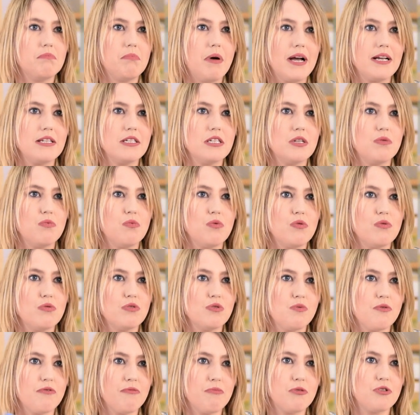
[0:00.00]
painted
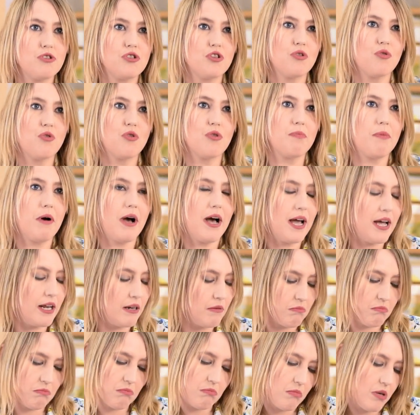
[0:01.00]
walls with chalk
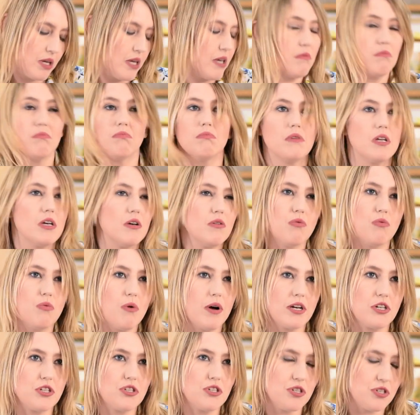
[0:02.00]
paint. It all
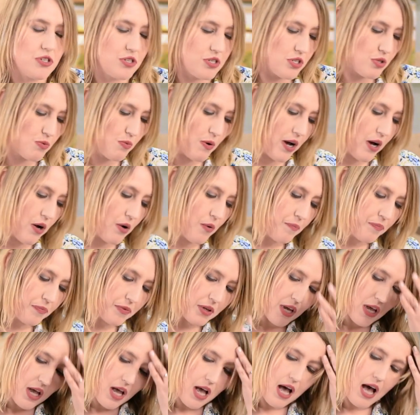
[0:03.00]
works just as well.
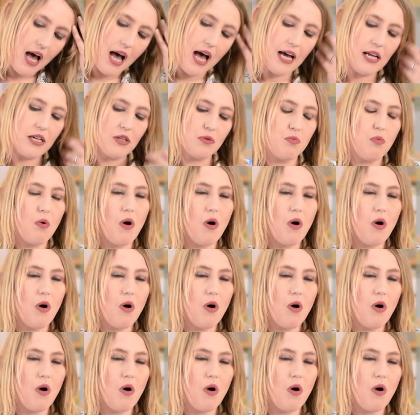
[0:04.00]
And